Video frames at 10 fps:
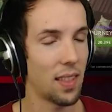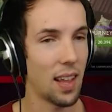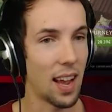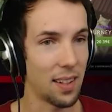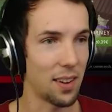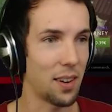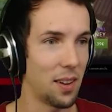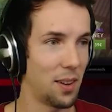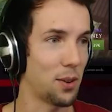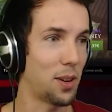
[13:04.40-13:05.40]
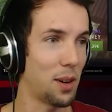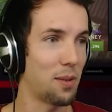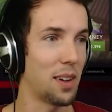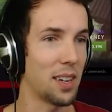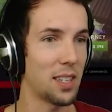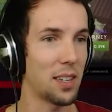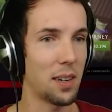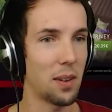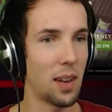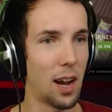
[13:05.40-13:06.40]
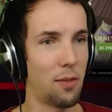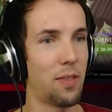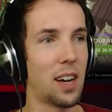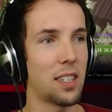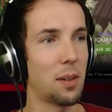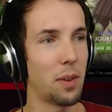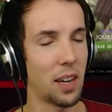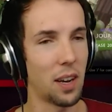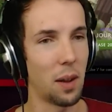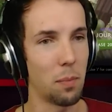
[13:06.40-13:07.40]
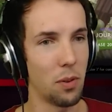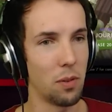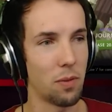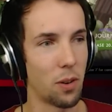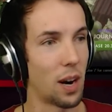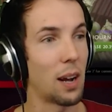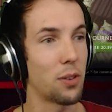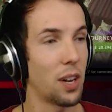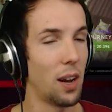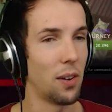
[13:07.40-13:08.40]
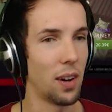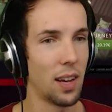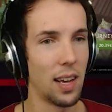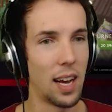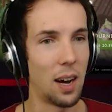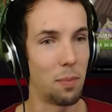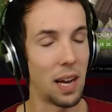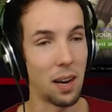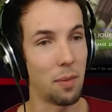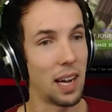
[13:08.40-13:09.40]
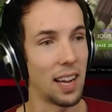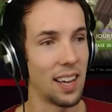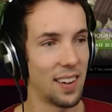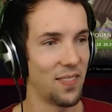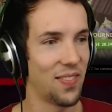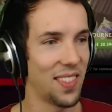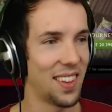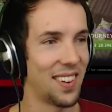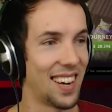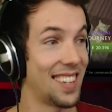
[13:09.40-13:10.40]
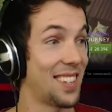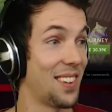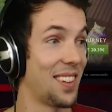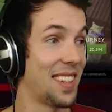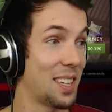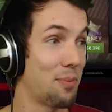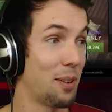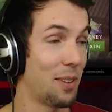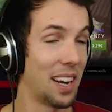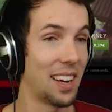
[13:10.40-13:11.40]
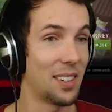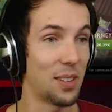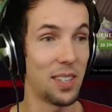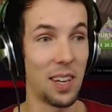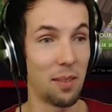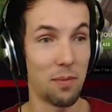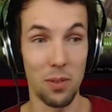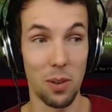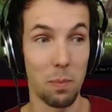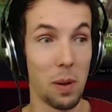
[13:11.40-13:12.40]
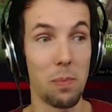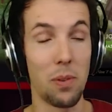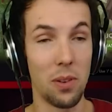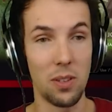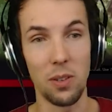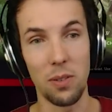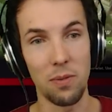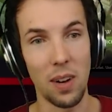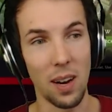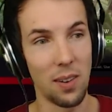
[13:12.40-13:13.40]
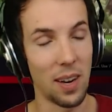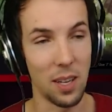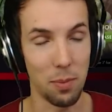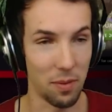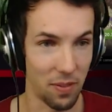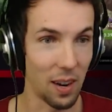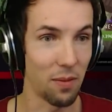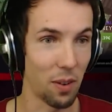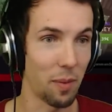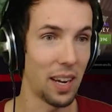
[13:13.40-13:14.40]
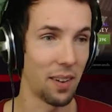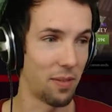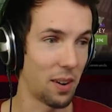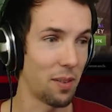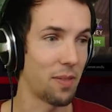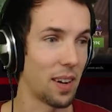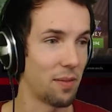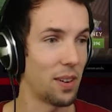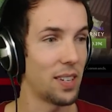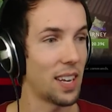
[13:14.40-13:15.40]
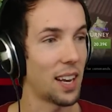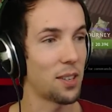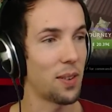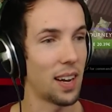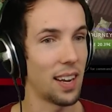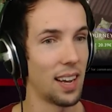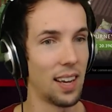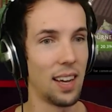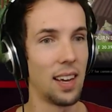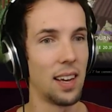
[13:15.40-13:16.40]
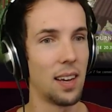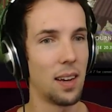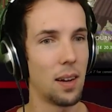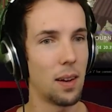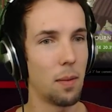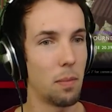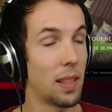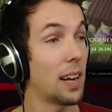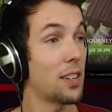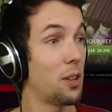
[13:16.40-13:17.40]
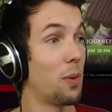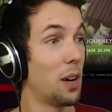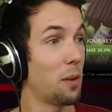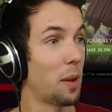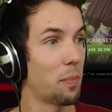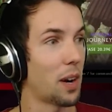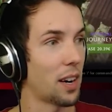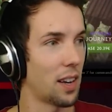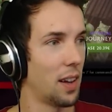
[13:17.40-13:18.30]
And you're curious, how fast am I going to improve? Or how slow? How bad am I? Right, so that's been really interesting for people to follow. And it's been fun for me. Very fun, very satisfying. But there's the welcoming part.